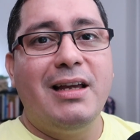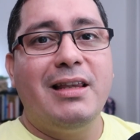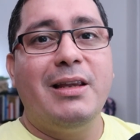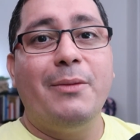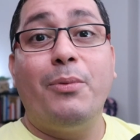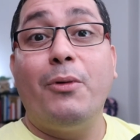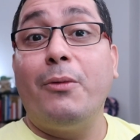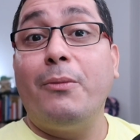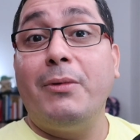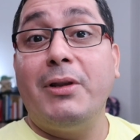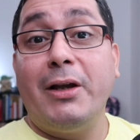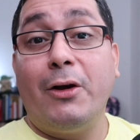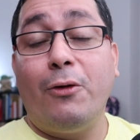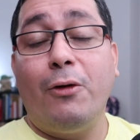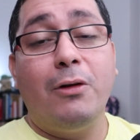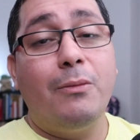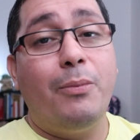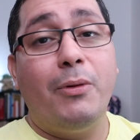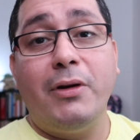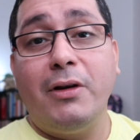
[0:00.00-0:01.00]
The point the
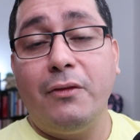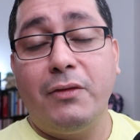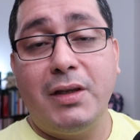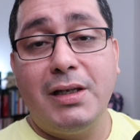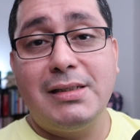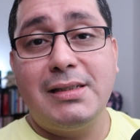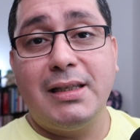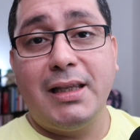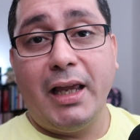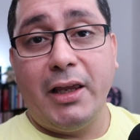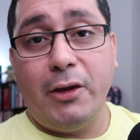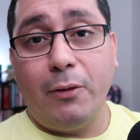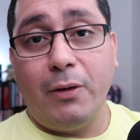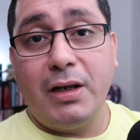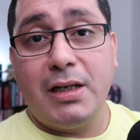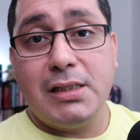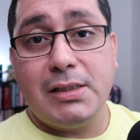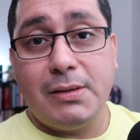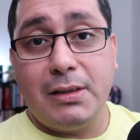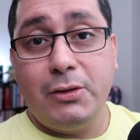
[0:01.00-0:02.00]
whole point of this is that you
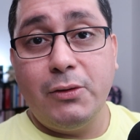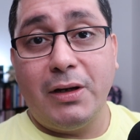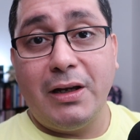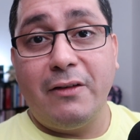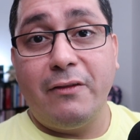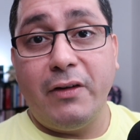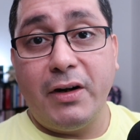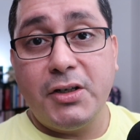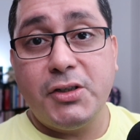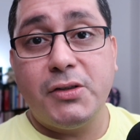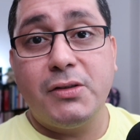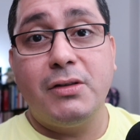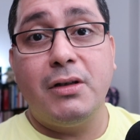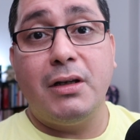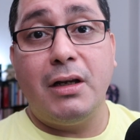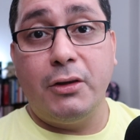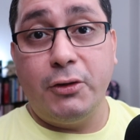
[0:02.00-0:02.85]
can you can version